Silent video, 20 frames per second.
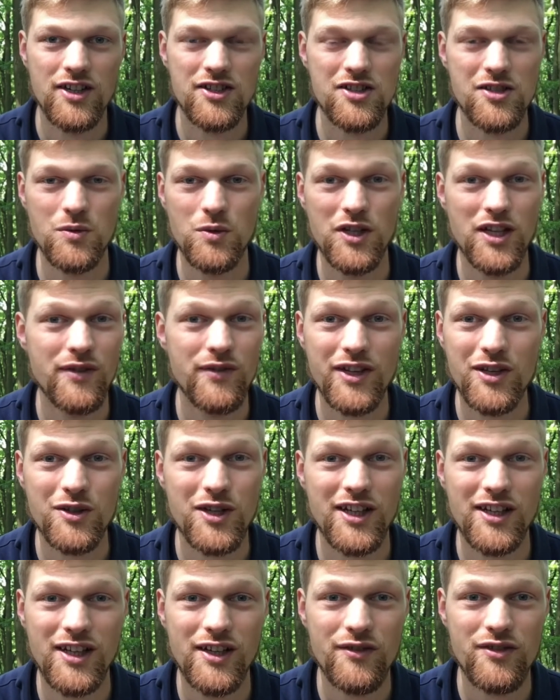So whatever
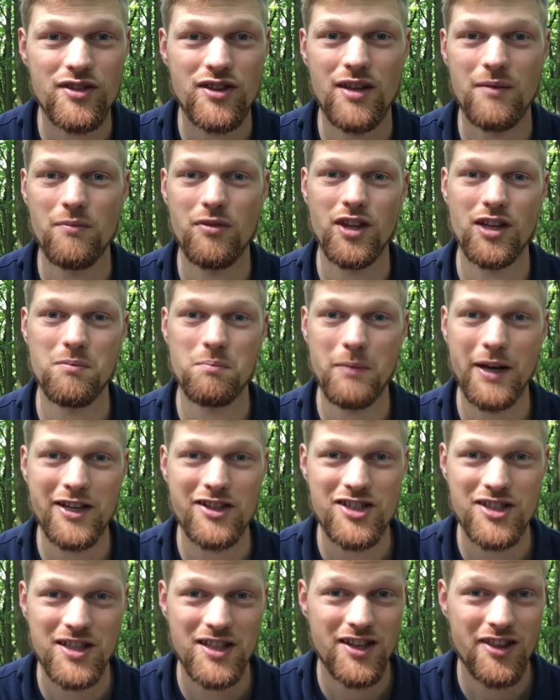you can give them that
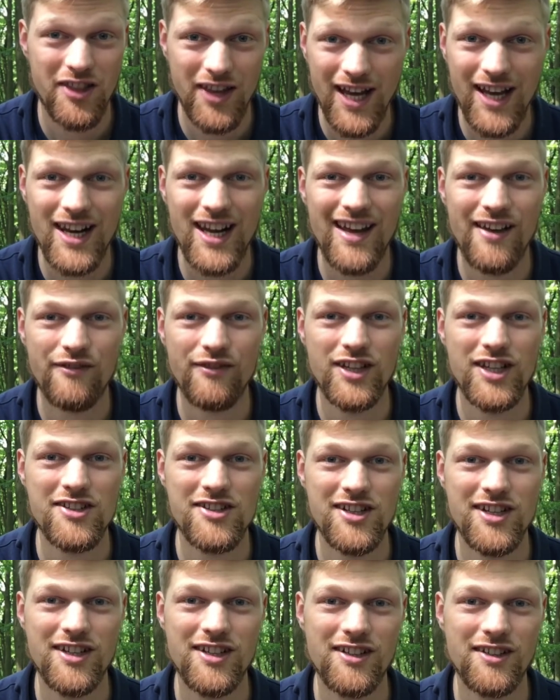makes their life
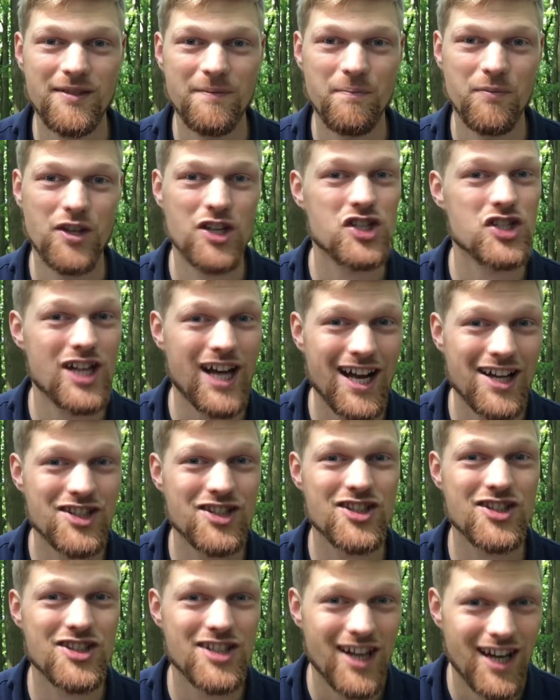easier,
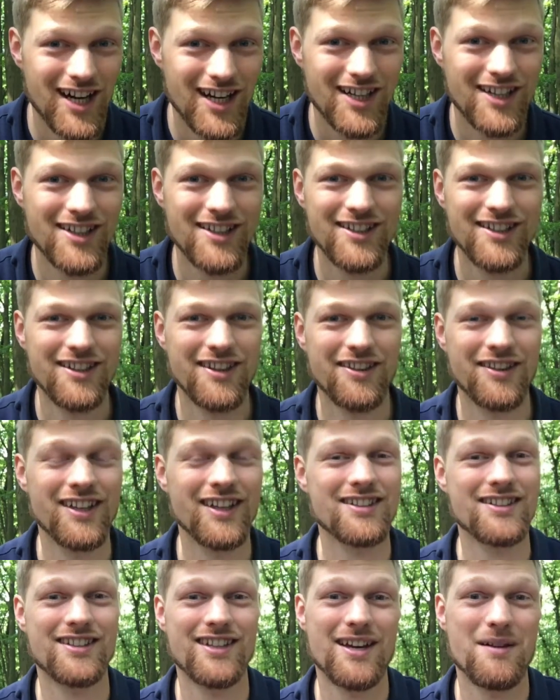chances are
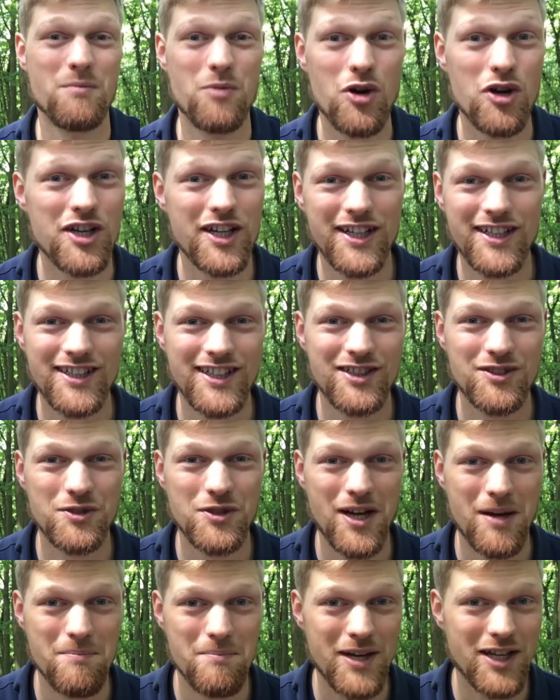that they are more likely
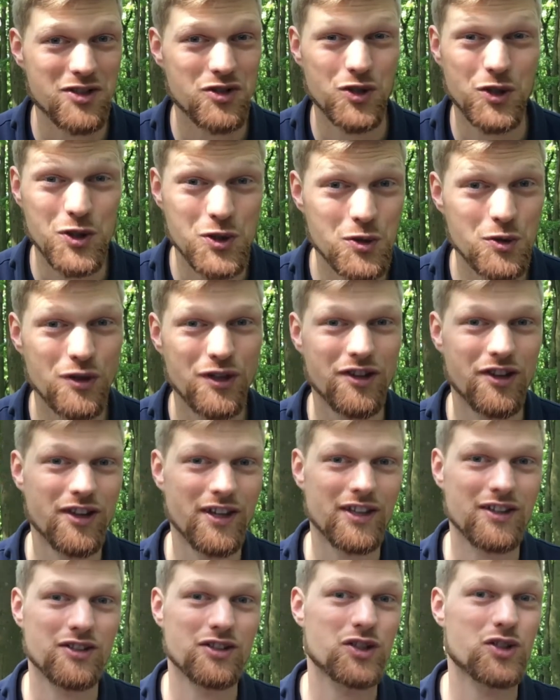to come back to you
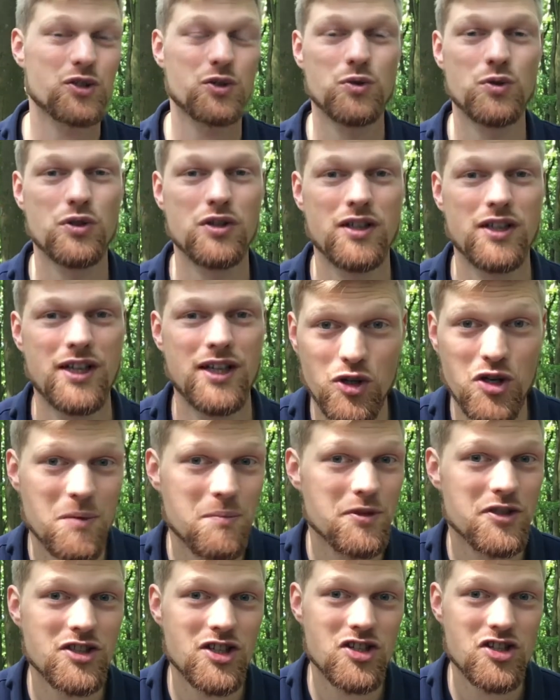than to a
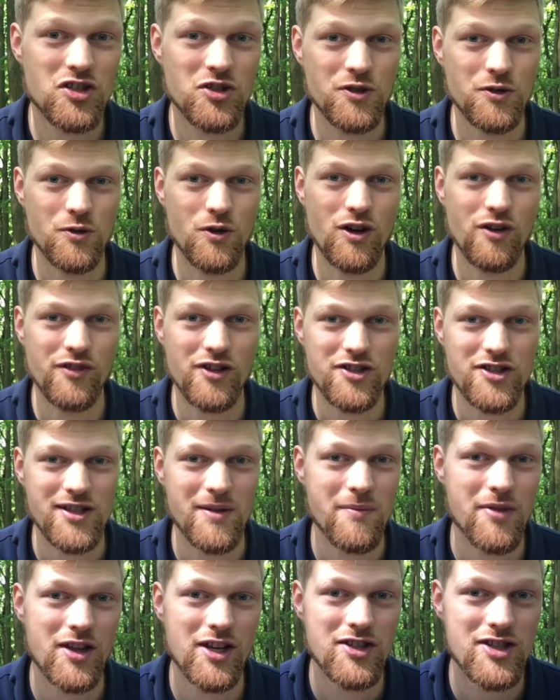competition who offers
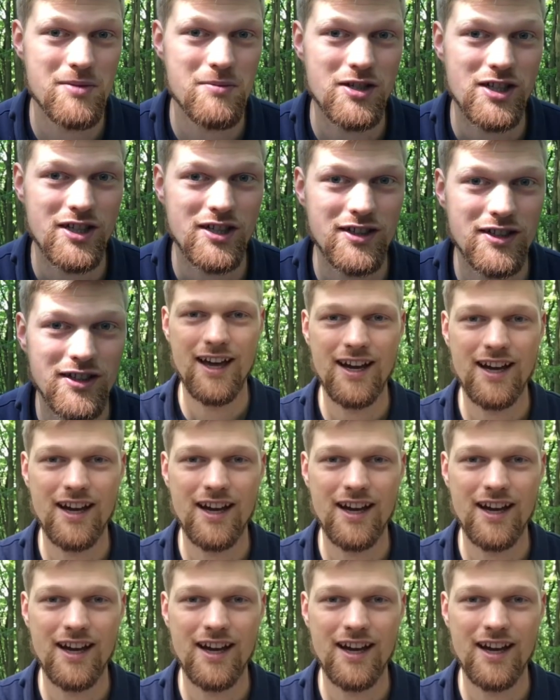something similar.